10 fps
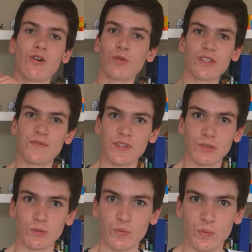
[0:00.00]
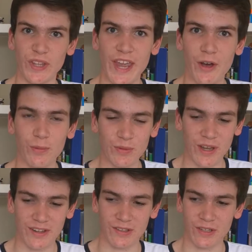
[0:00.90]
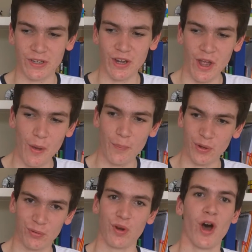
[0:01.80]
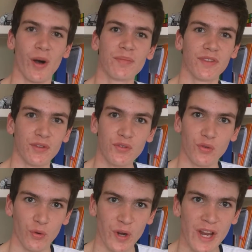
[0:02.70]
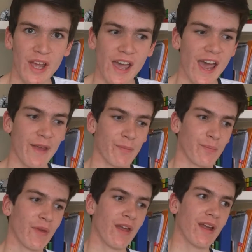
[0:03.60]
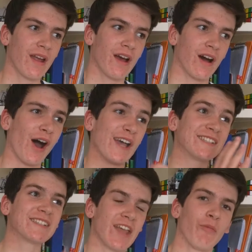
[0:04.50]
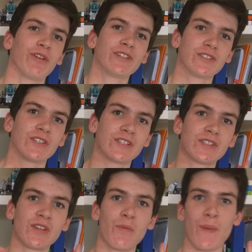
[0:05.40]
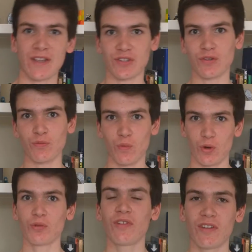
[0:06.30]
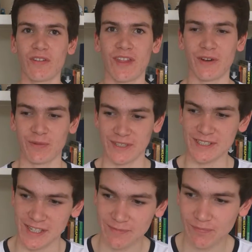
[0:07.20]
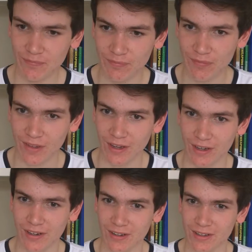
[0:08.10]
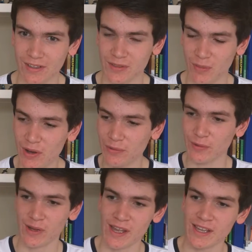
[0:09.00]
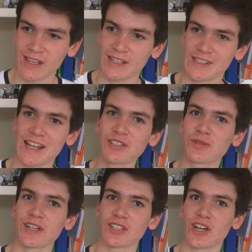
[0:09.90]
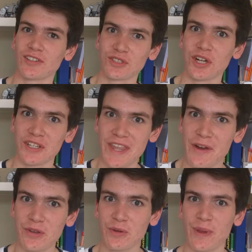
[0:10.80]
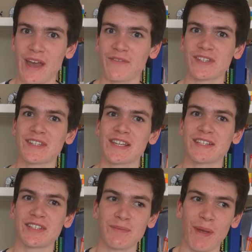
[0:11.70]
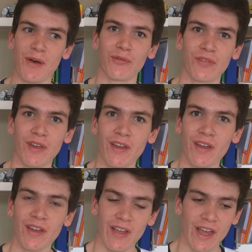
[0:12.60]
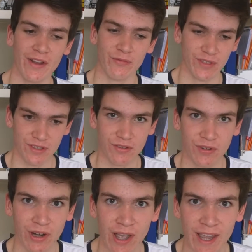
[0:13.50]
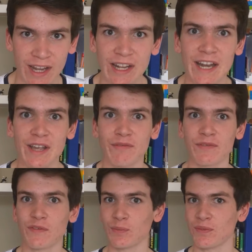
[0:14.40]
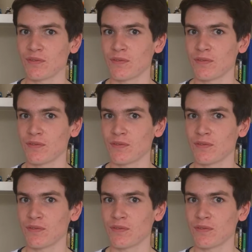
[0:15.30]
All these visuals really help to actually build up the story and establish this magical world that we're seeing. Because Marvel is entering into uncharted territory. We haven't seen spells and wizardry in any other film,